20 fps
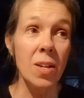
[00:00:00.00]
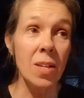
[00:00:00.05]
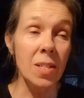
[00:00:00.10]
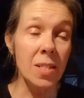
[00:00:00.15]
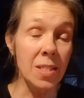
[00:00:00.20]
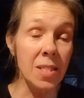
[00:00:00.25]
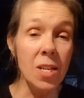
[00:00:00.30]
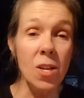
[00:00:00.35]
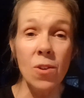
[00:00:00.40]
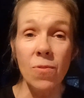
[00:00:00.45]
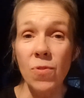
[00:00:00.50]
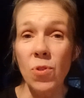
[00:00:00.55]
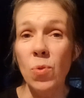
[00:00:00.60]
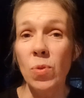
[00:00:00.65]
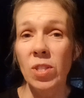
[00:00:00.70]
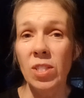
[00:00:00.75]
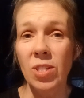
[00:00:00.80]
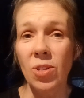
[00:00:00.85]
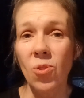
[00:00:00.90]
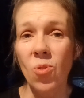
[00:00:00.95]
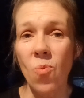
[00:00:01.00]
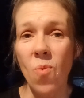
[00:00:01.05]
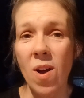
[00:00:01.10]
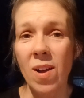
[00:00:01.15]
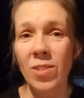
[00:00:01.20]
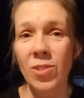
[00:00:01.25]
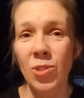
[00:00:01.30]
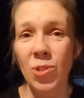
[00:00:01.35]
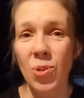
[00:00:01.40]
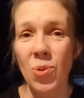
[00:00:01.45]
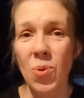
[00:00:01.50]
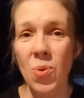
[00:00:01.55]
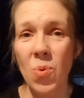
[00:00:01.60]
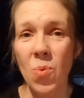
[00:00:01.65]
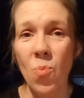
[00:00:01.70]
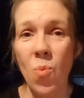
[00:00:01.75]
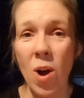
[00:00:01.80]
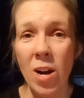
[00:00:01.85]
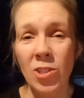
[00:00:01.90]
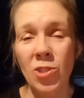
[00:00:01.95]
see if you still want
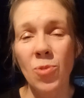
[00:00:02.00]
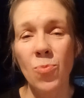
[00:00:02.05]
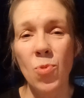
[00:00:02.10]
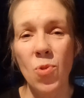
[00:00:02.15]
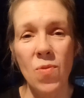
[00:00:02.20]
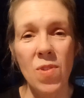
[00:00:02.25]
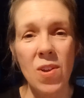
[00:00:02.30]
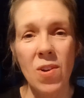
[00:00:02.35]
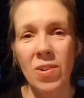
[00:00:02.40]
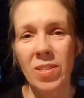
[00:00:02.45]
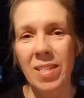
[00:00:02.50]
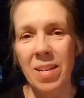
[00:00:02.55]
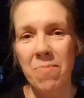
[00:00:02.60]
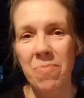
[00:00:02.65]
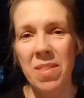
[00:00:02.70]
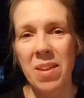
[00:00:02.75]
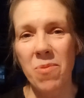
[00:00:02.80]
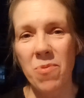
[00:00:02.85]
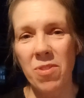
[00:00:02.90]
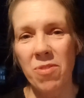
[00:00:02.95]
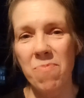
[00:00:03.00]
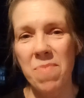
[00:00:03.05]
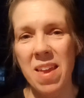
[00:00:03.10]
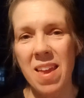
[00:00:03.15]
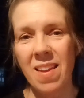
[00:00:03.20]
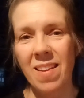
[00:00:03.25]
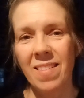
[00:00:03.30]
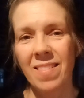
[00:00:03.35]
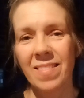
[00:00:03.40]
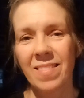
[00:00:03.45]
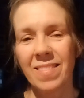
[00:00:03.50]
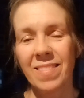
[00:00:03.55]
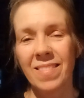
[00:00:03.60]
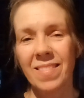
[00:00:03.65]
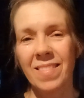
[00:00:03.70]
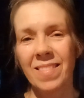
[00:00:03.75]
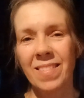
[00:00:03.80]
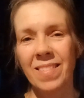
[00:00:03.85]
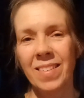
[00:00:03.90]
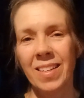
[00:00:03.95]
to watch a movie or something with me."
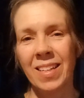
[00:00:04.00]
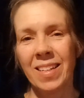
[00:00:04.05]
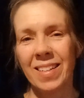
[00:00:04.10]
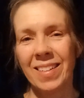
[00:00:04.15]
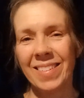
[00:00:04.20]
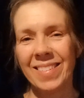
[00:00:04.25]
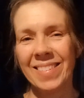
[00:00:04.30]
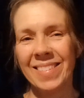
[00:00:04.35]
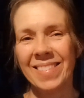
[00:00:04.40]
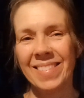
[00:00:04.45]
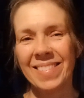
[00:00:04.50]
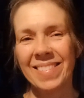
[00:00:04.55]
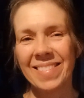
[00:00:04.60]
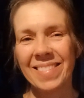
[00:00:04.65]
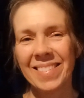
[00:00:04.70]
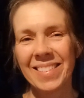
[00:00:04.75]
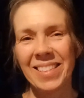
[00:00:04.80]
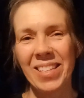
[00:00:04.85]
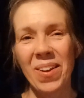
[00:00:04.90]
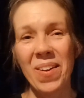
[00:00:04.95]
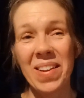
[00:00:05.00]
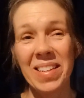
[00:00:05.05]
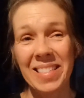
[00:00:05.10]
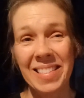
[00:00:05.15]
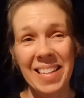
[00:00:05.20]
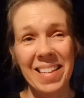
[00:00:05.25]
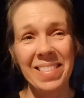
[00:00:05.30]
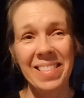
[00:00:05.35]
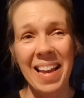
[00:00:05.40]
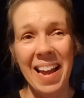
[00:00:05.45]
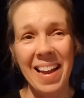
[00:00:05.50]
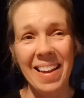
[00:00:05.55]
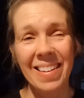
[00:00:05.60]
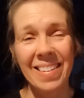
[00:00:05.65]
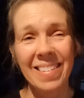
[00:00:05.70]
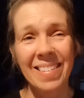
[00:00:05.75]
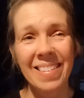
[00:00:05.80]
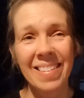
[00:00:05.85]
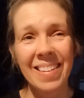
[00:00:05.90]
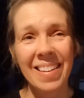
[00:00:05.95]
So I sent that.
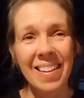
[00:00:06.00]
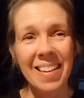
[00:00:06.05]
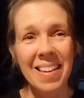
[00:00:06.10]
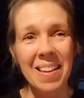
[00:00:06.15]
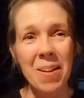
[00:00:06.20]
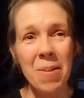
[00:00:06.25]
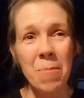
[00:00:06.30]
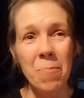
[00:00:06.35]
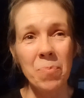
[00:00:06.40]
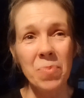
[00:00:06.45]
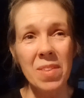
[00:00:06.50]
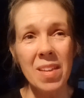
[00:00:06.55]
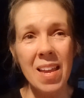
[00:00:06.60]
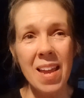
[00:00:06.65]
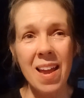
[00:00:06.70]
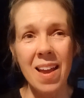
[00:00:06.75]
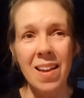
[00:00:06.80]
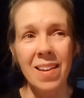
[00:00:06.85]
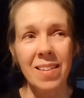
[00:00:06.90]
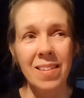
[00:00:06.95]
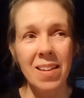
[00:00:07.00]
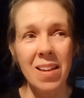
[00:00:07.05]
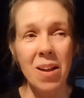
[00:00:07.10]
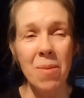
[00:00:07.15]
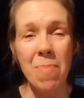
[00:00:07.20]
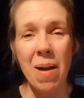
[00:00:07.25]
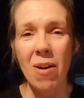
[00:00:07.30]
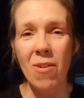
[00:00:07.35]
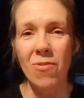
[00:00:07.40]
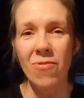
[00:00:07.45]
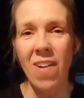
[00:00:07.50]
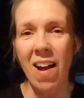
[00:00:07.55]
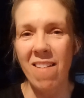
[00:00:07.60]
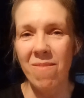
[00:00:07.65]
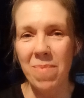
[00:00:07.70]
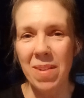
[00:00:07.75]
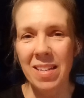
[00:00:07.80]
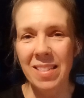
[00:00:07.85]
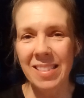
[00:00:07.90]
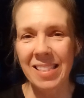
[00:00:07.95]
And about 5
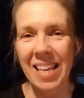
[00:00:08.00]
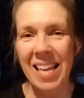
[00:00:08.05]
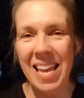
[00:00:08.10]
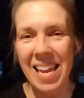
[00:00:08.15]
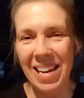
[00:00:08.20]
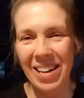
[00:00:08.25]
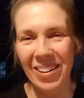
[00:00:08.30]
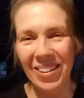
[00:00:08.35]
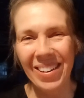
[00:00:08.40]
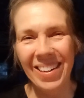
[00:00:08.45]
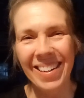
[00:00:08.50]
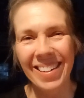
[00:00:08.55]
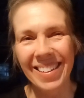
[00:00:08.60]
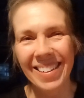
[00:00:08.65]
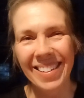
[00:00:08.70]
minutes later,